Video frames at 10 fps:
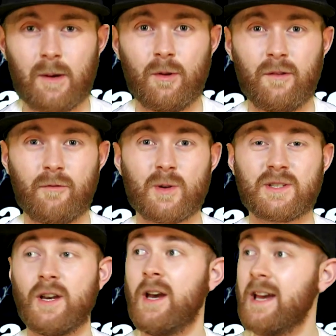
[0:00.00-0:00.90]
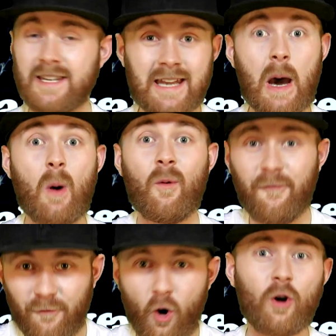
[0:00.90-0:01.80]
We're on the road to now
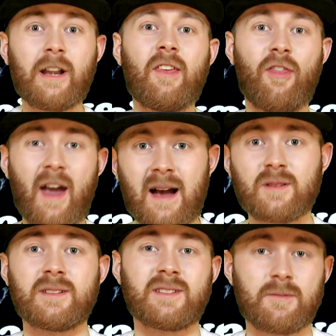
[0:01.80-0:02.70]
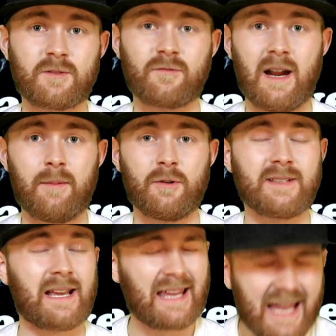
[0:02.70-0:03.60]
40,000 subscribers.
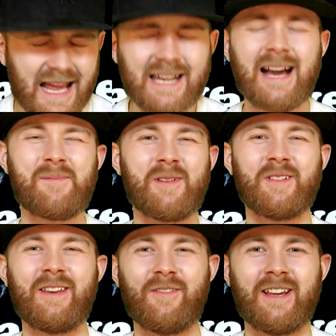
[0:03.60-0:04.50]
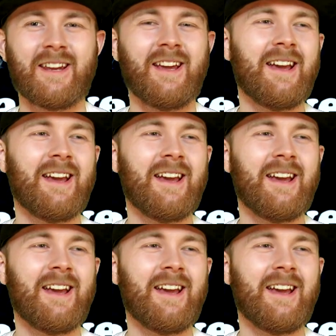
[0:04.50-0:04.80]
I cannot believe it.